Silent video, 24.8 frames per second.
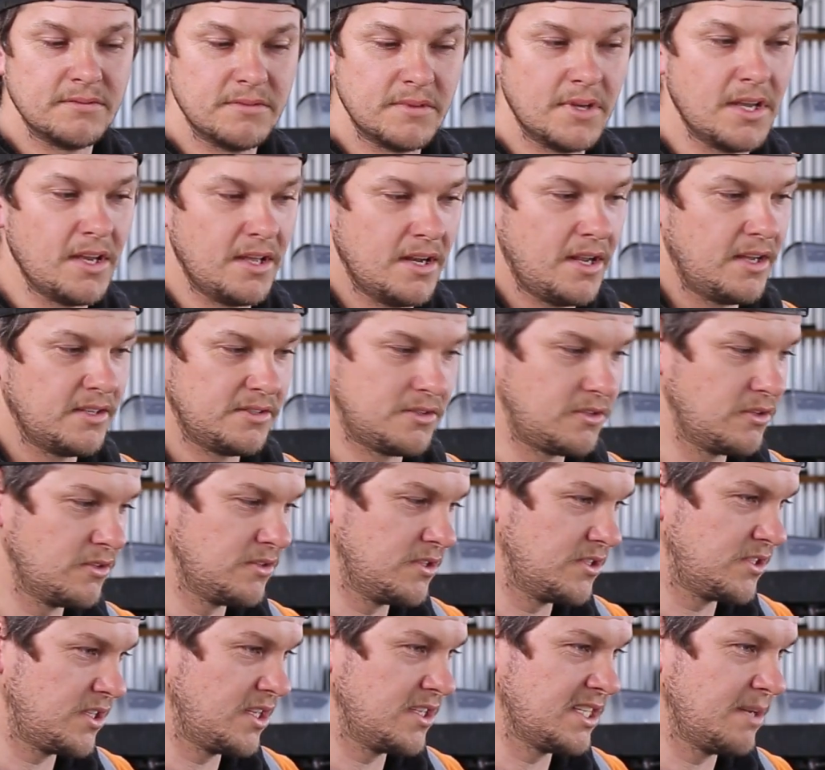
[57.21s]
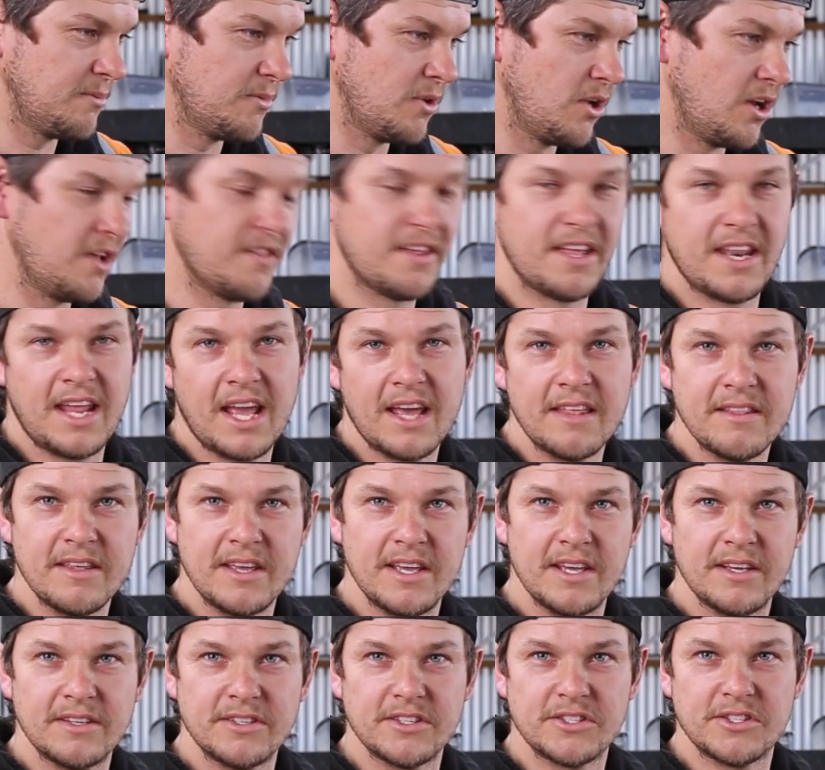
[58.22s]
it's good to see something like that out
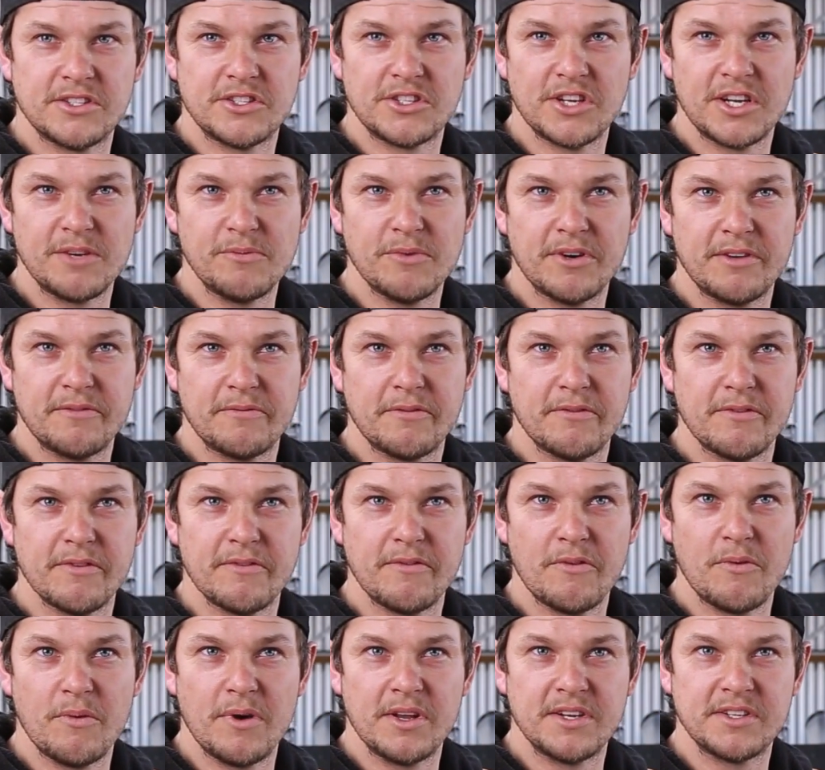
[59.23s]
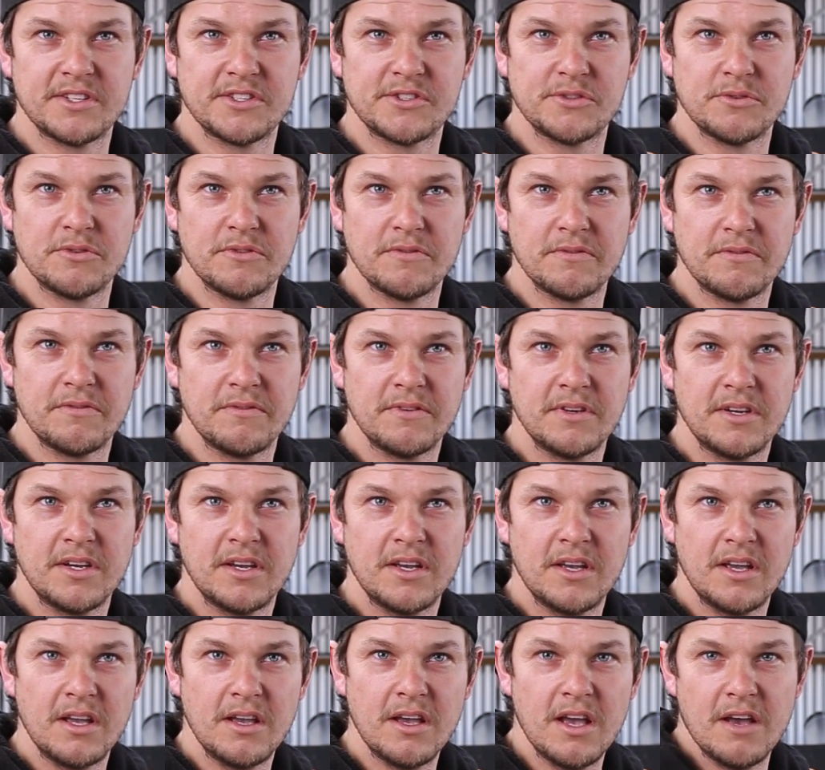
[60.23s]
there, just a cheap one for everyone to sort of,
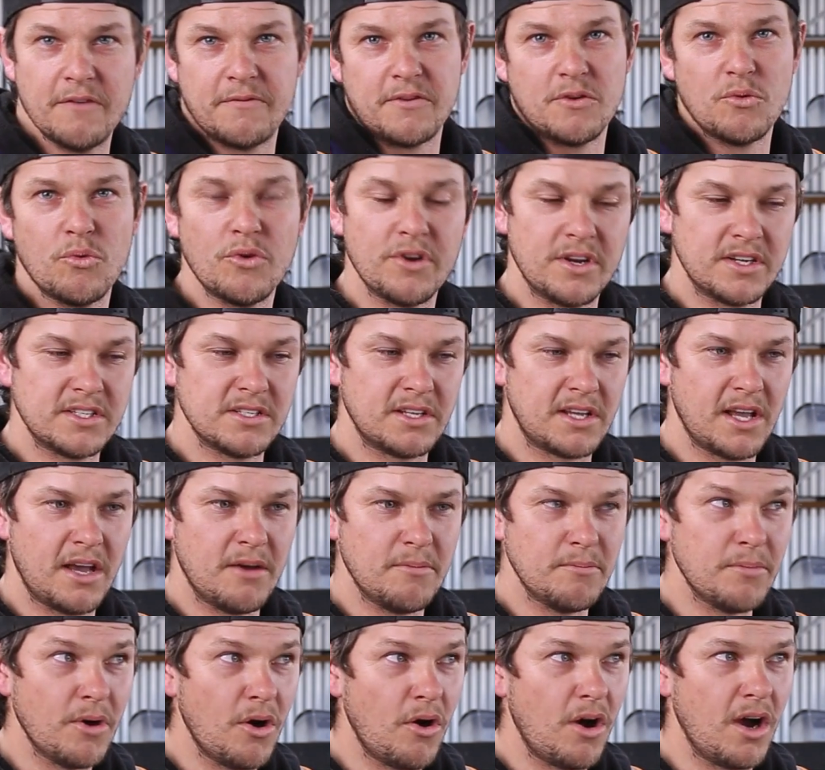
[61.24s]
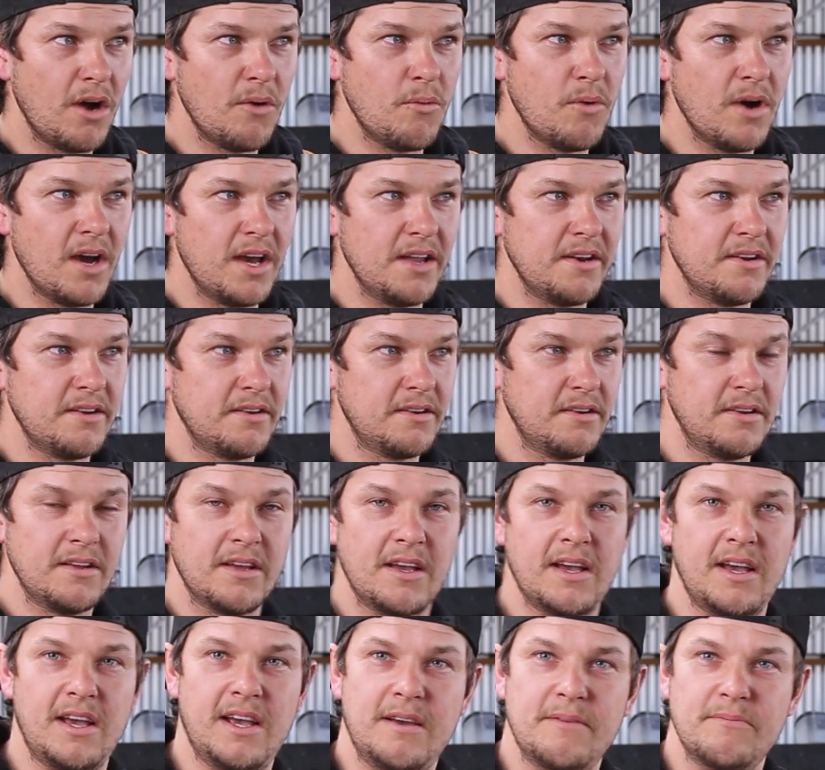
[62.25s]
if wanting to go and buy one,
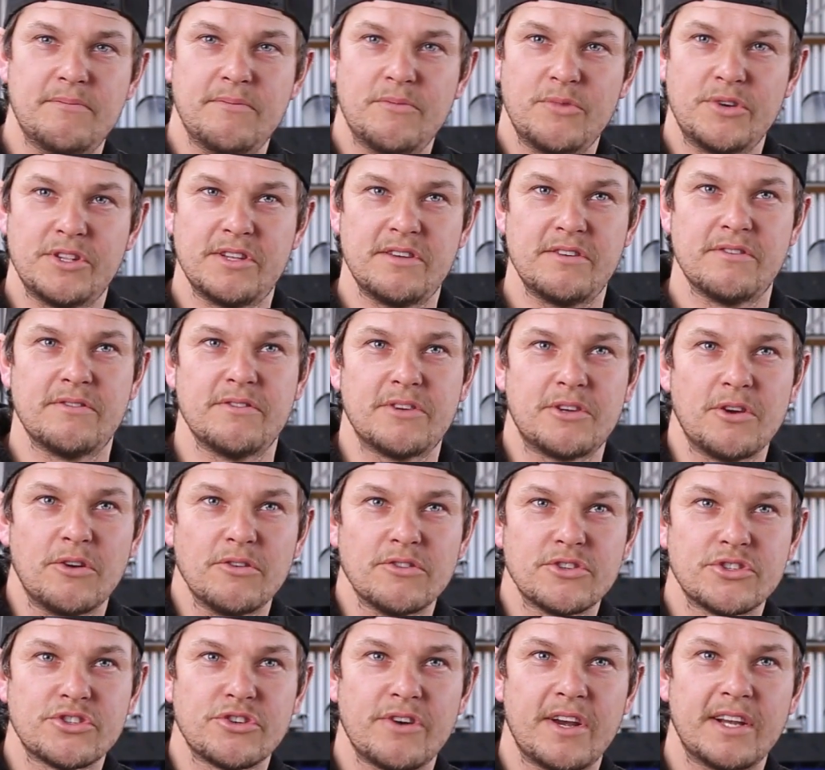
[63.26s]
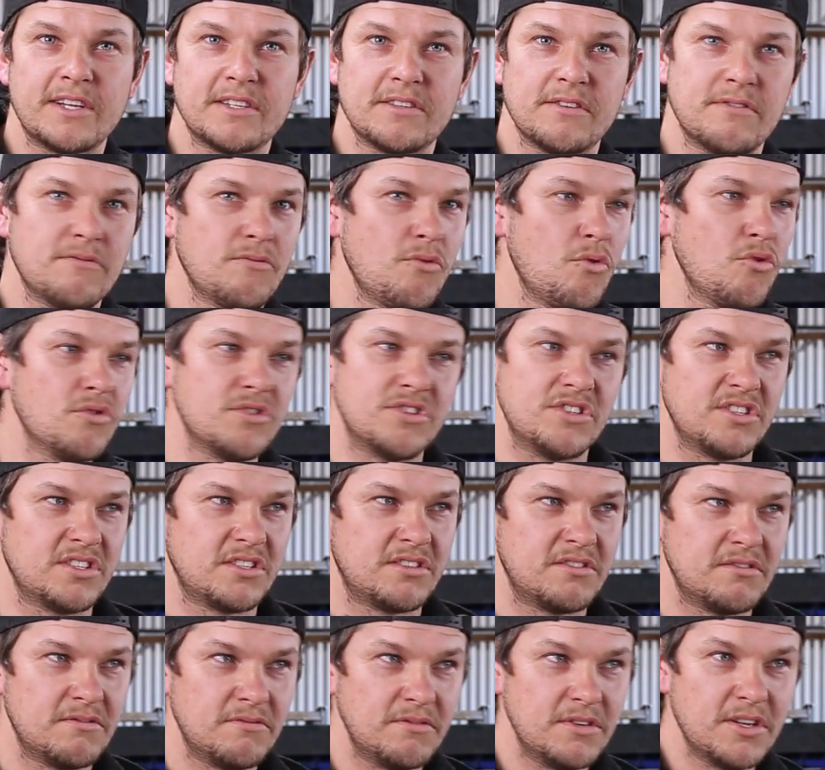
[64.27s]
whether you're a contractor or
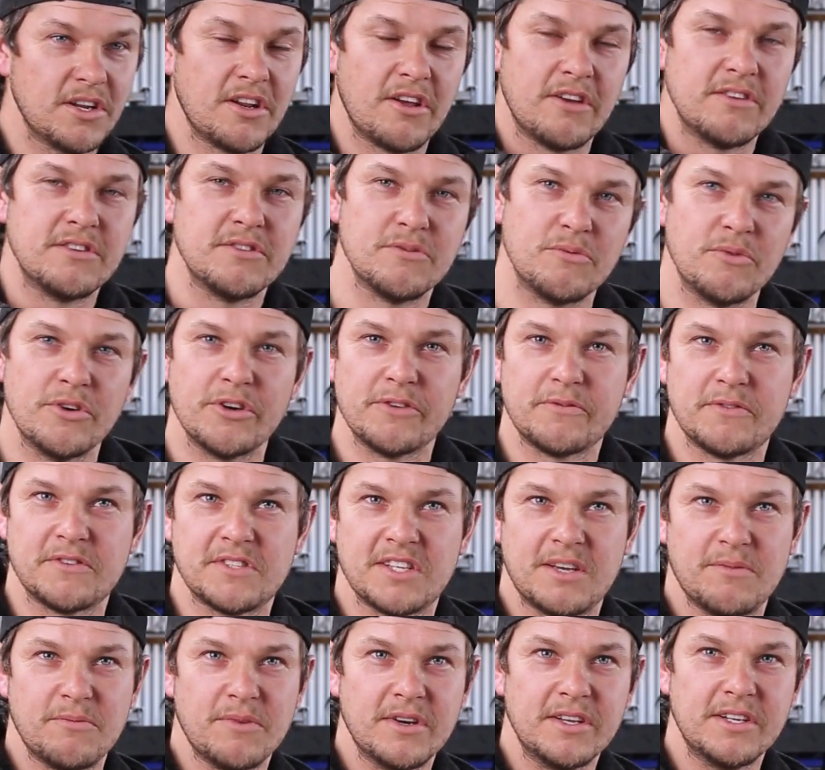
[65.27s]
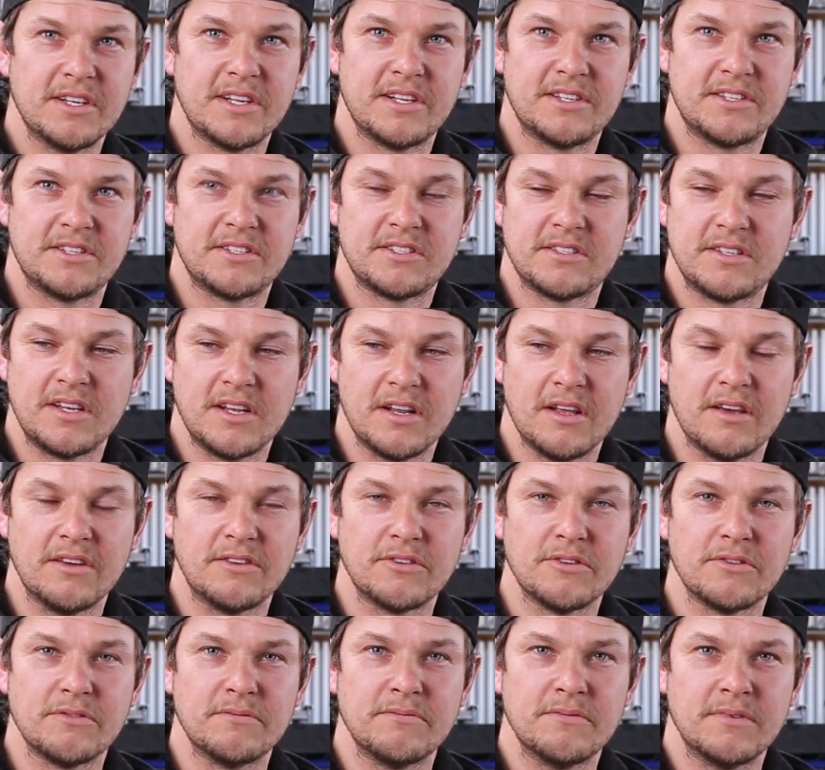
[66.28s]
just you work for someone, they're just
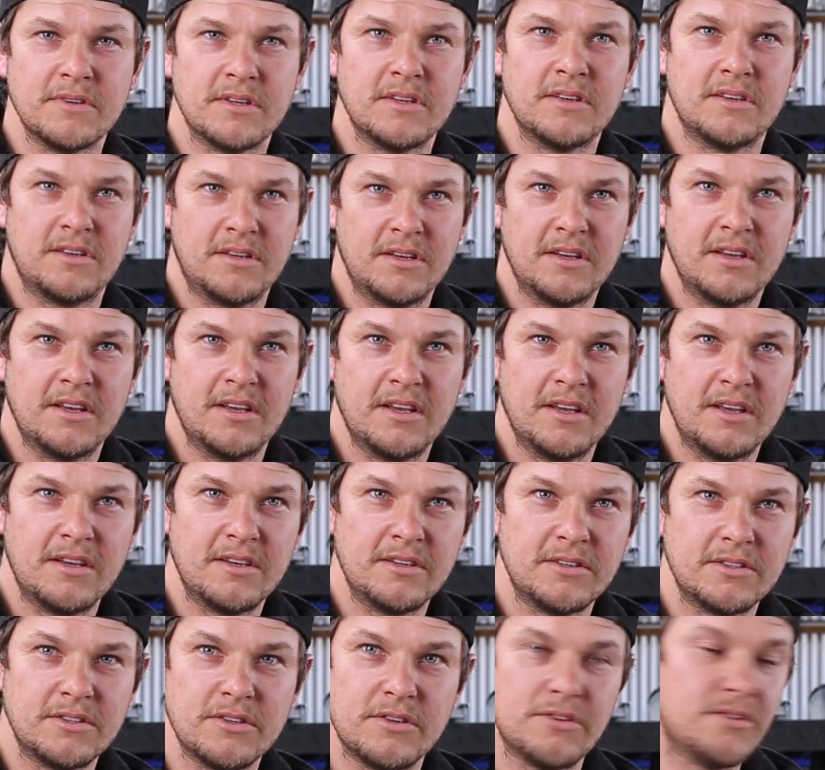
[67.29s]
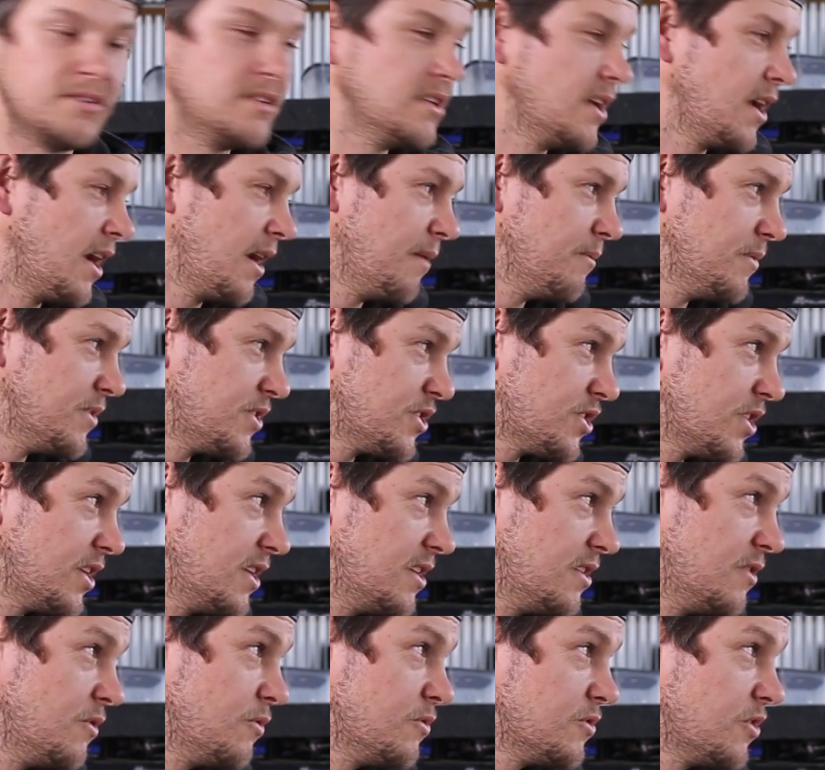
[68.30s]
good
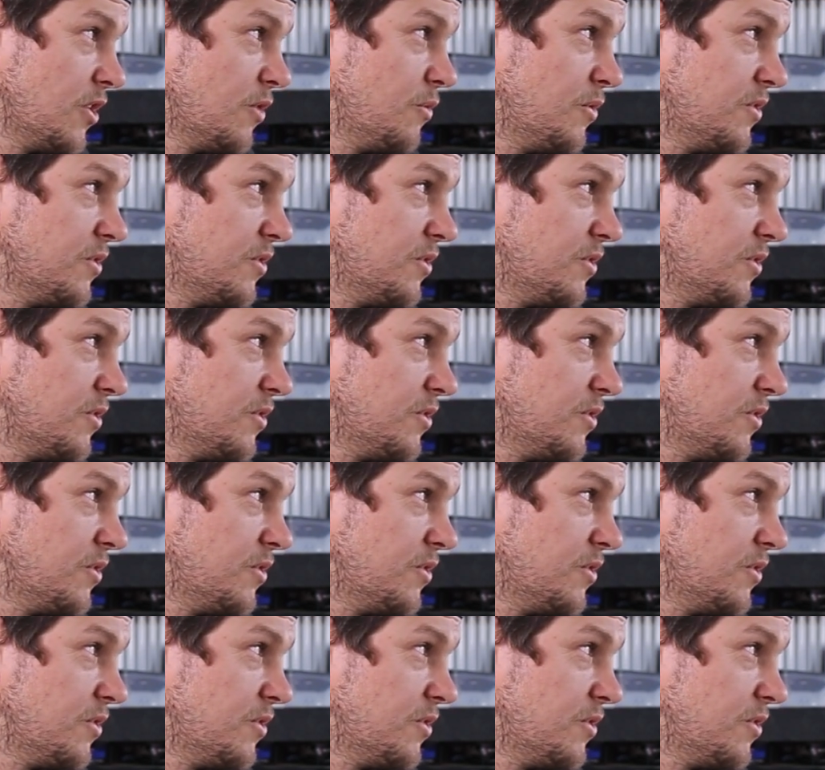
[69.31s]
machine. And also